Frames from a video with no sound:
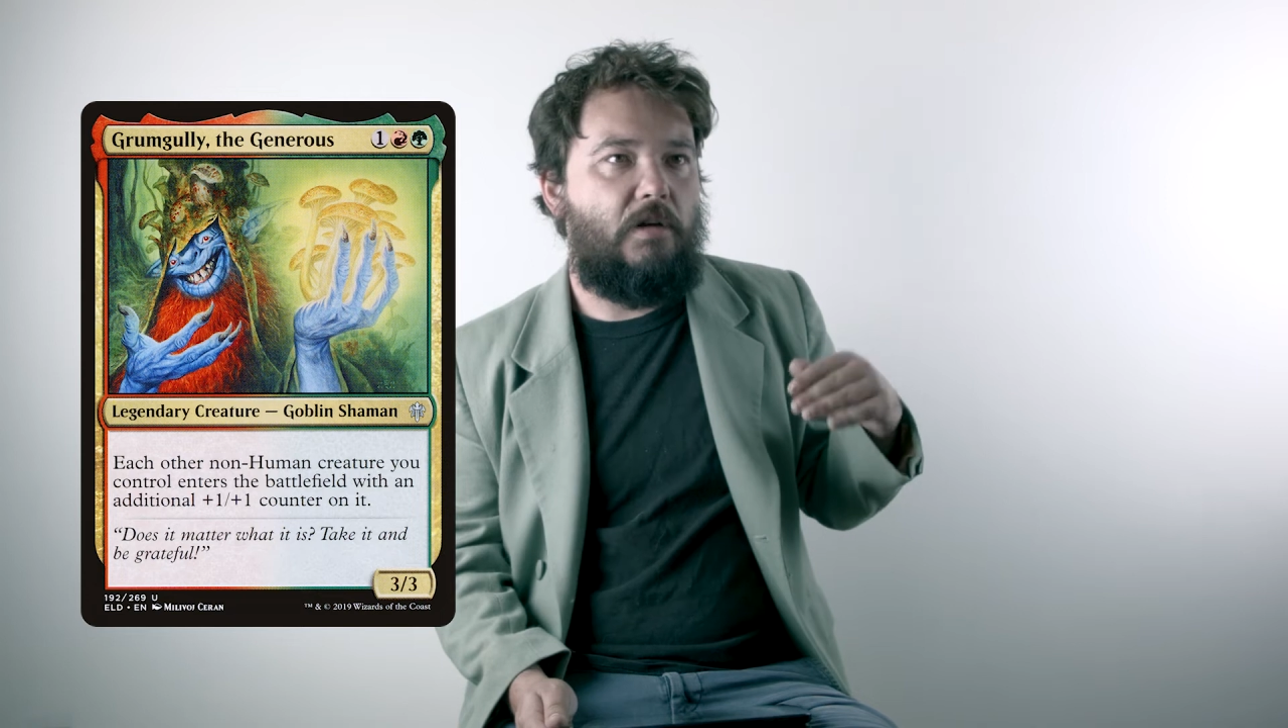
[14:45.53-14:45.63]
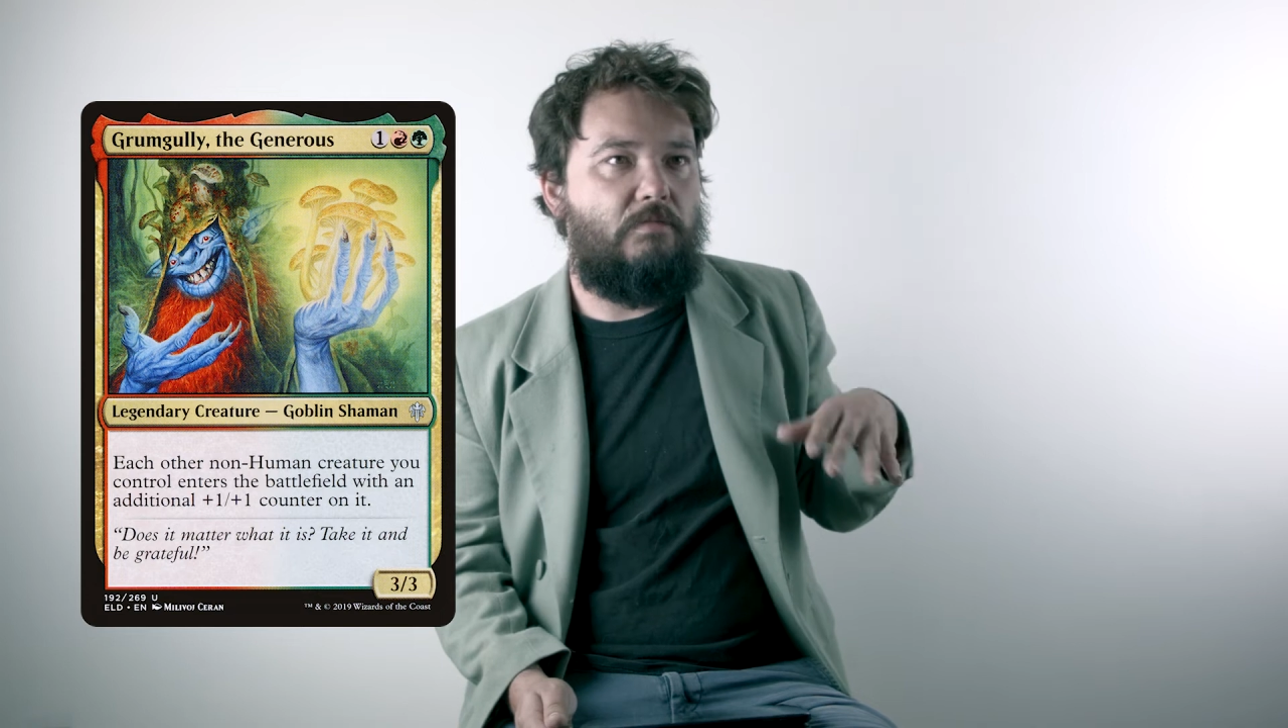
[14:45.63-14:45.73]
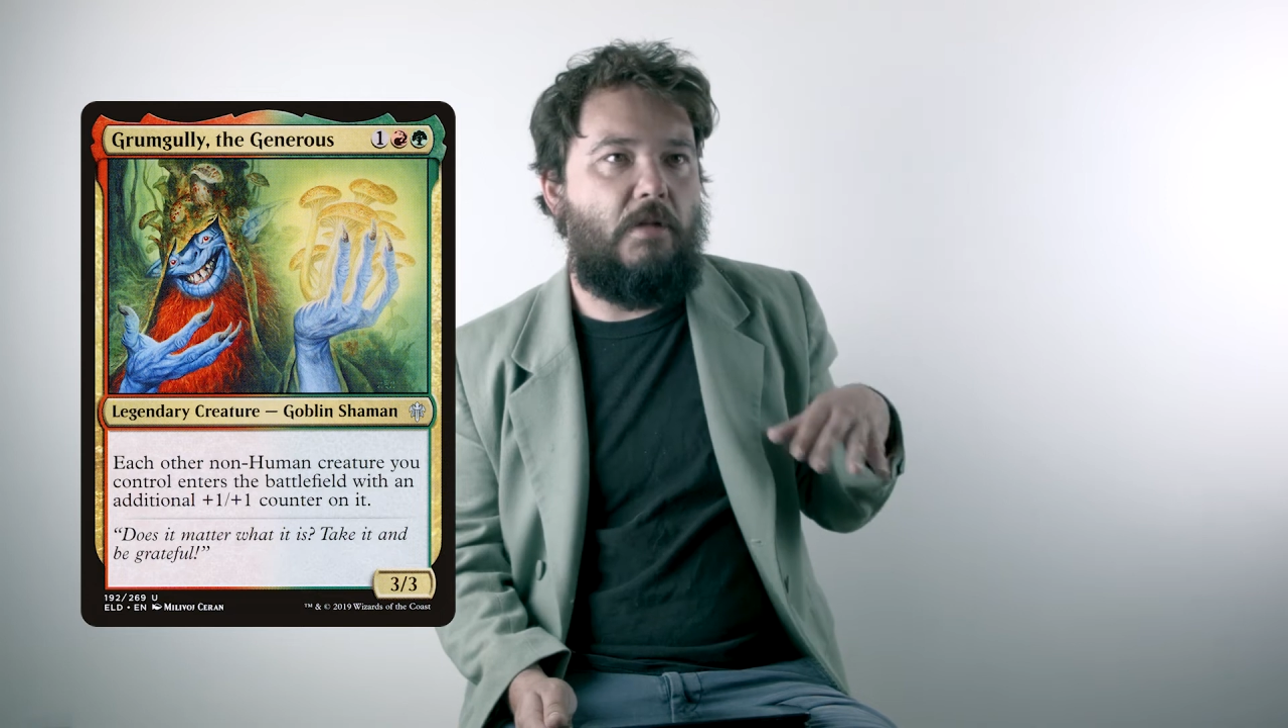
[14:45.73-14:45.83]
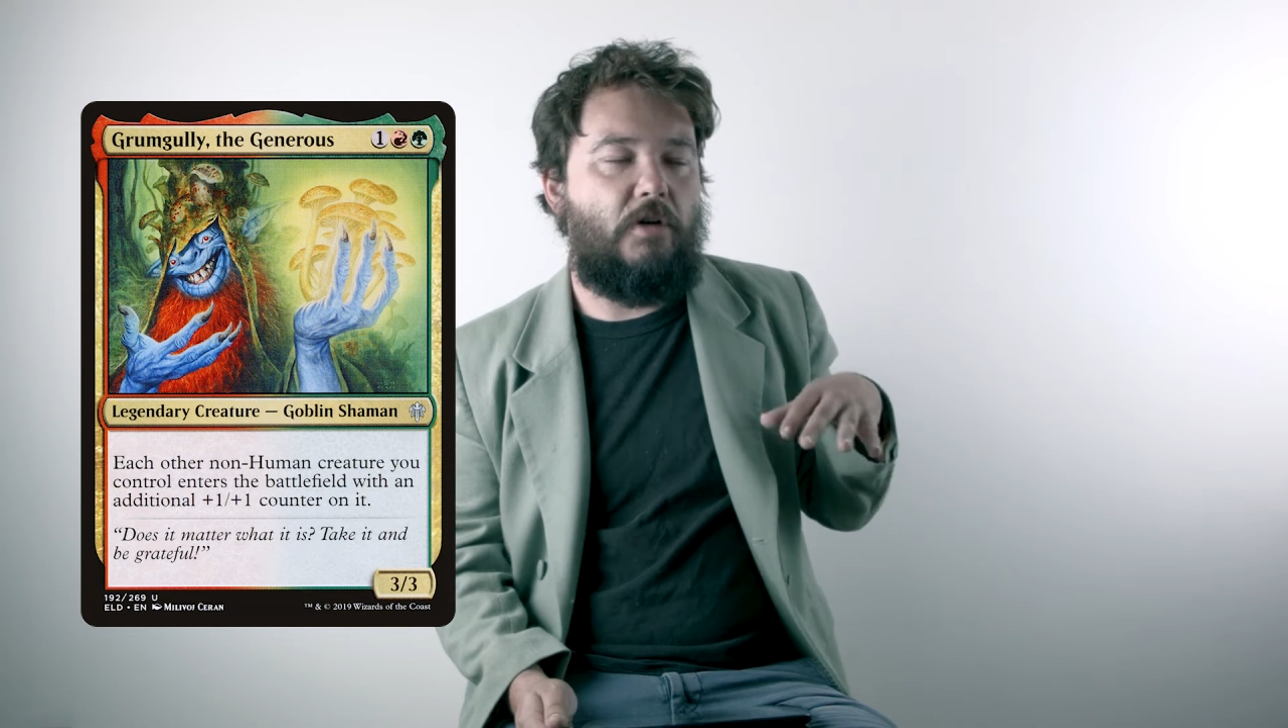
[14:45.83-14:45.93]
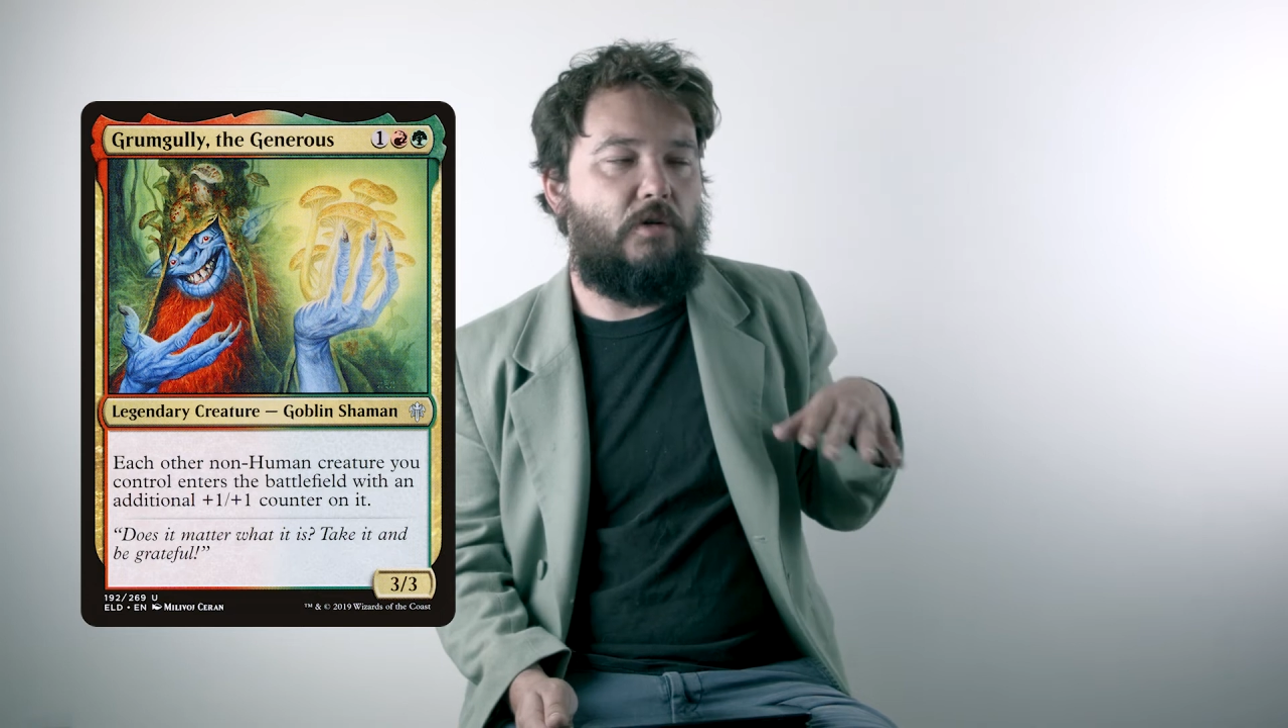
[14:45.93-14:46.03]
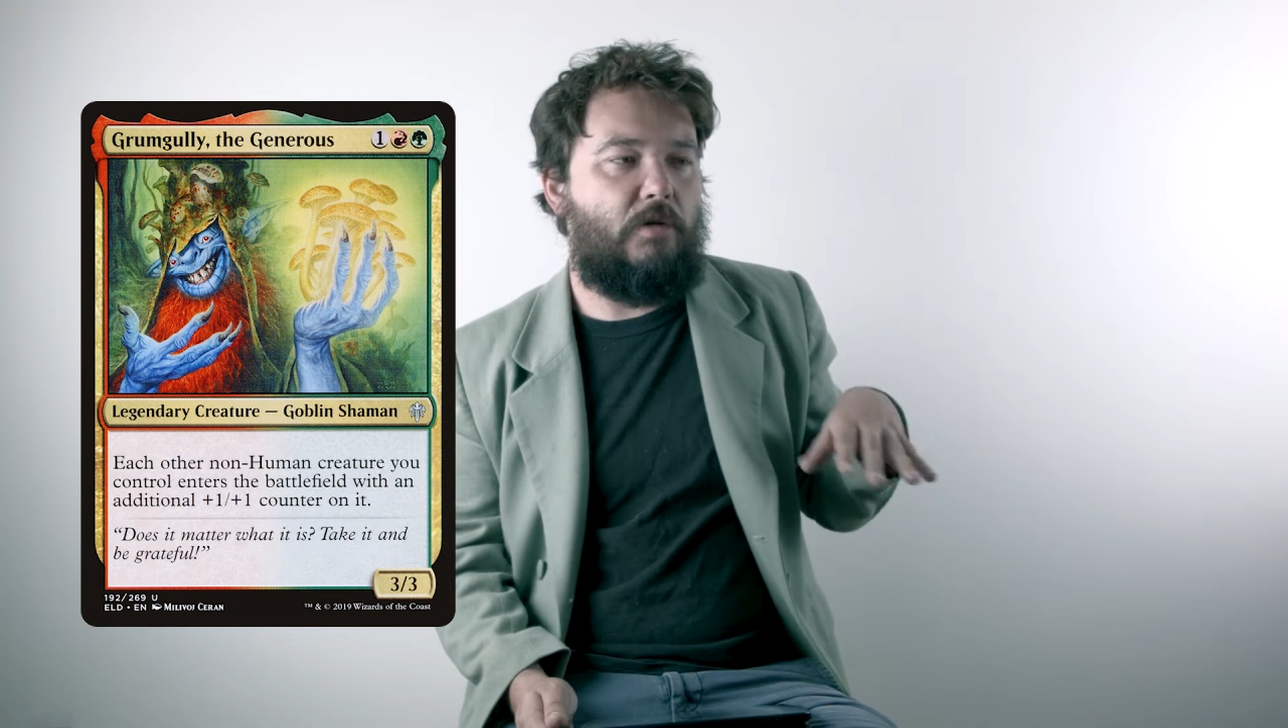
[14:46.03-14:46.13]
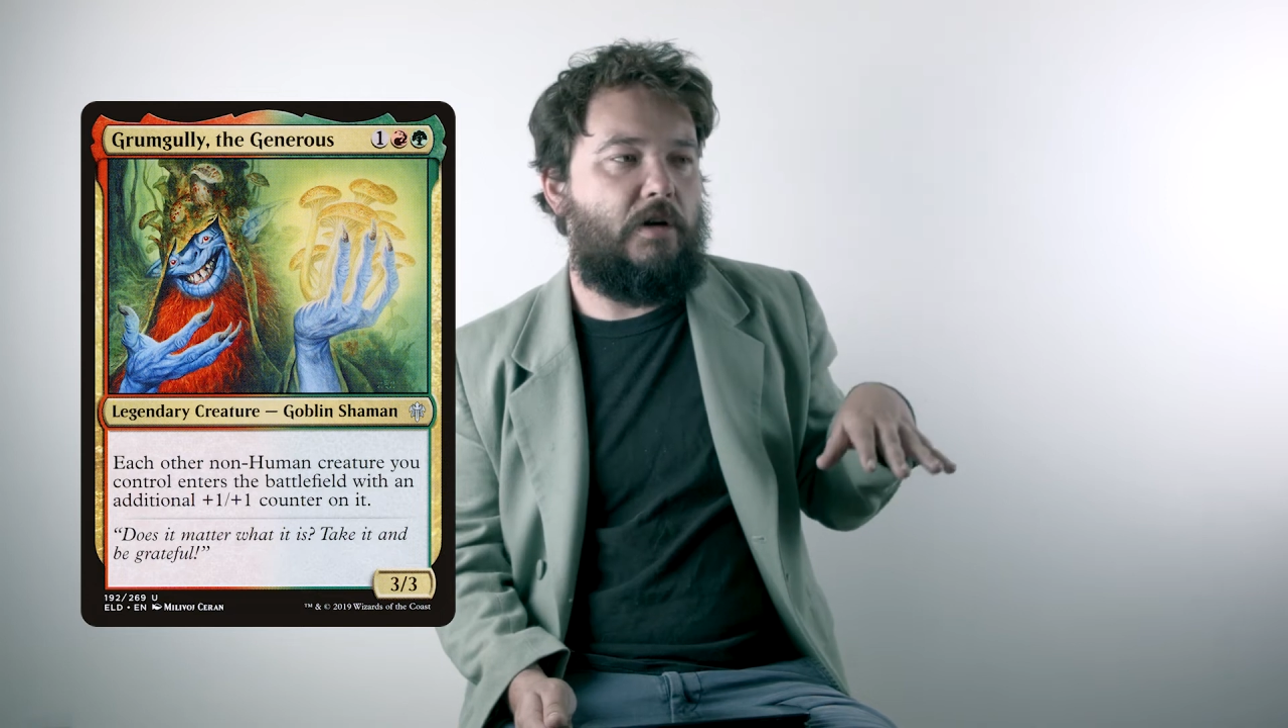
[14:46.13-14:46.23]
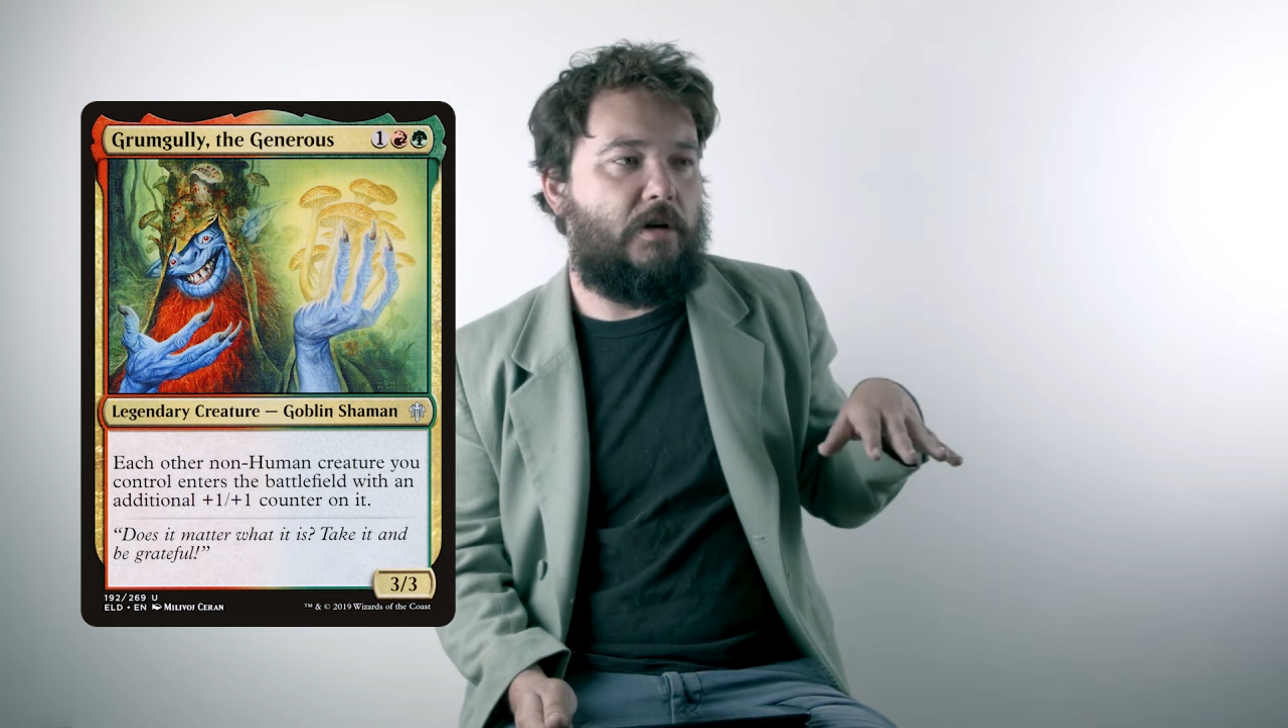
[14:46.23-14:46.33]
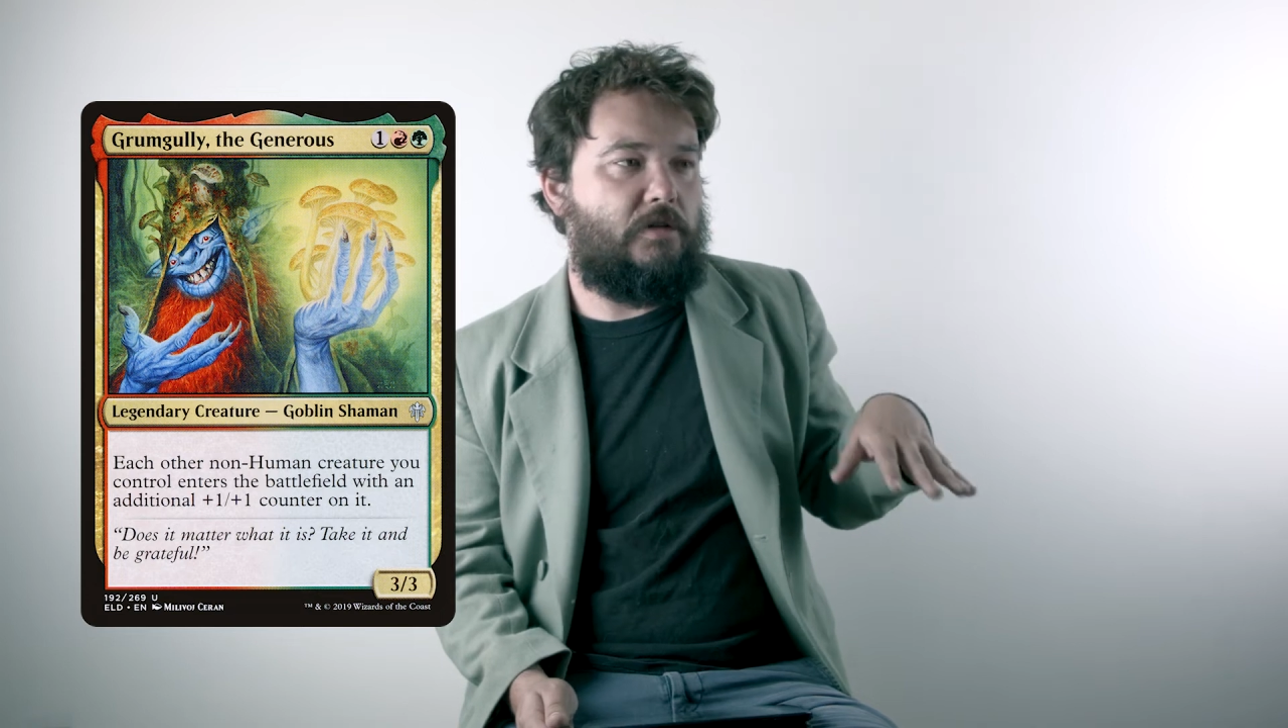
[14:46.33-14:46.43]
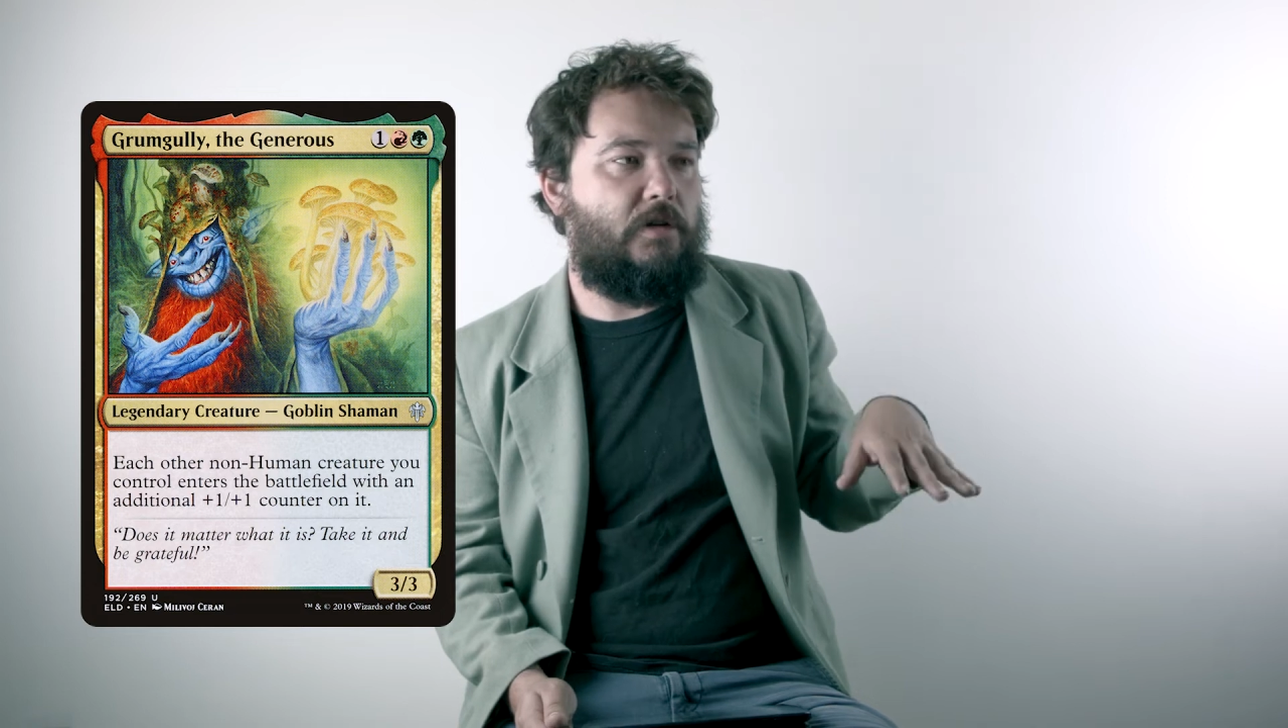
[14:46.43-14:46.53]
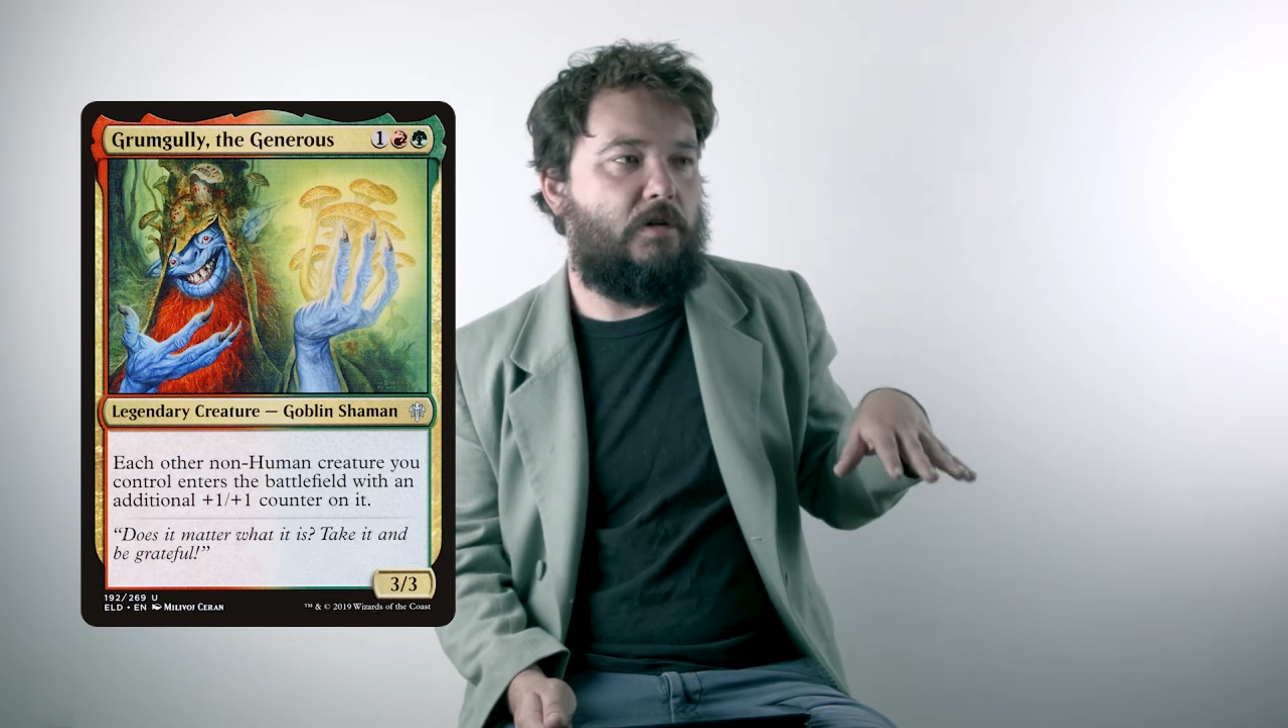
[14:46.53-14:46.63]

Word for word: monogreen has no